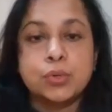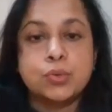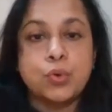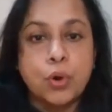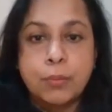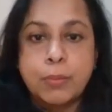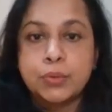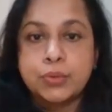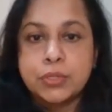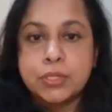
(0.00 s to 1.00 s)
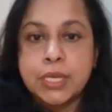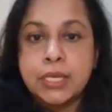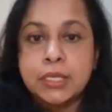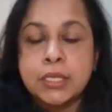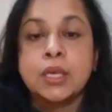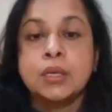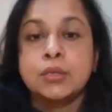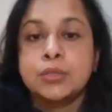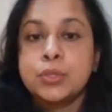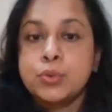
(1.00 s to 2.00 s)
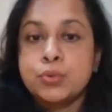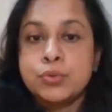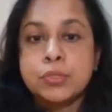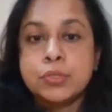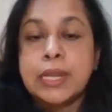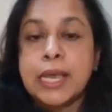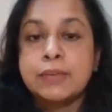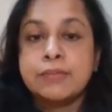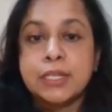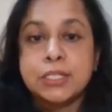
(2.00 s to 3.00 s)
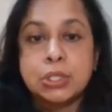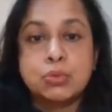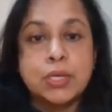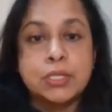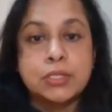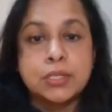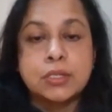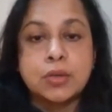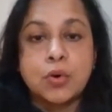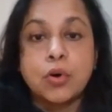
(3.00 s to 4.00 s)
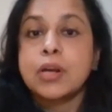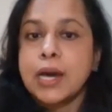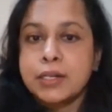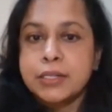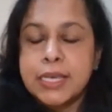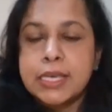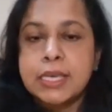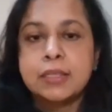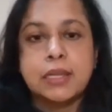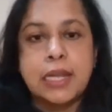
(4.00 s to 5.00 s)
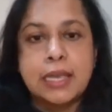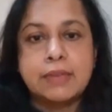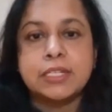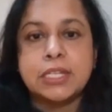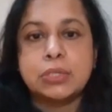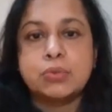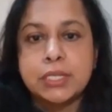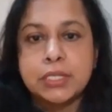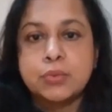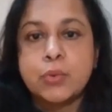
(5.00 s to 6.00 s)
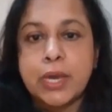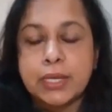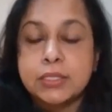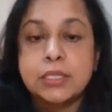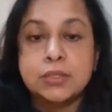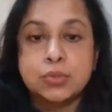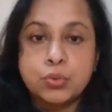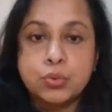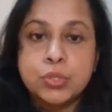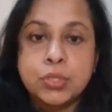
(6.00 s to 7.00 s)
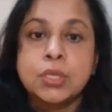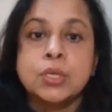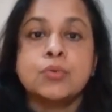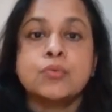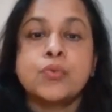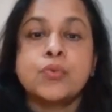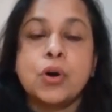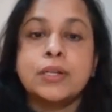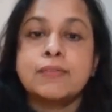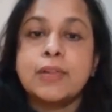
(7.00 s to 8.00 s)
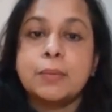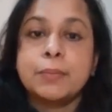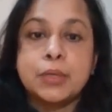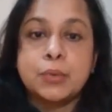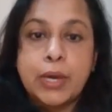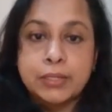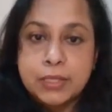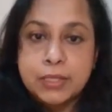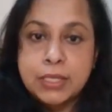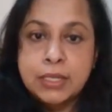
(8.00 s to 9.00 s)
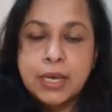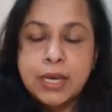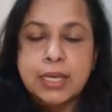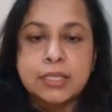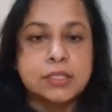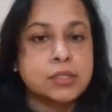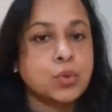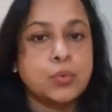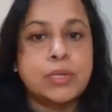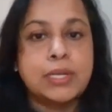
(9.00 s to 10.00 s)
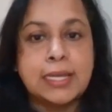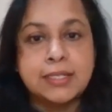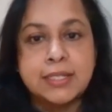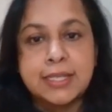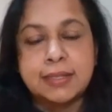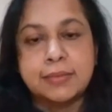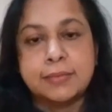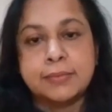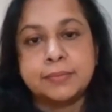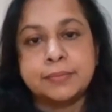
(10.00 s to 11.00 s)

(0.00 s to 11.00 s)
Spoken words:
we're going to talk about today use live attenuated or are taking the live attenuated vaccine route for developing a vaccine against COVID-19.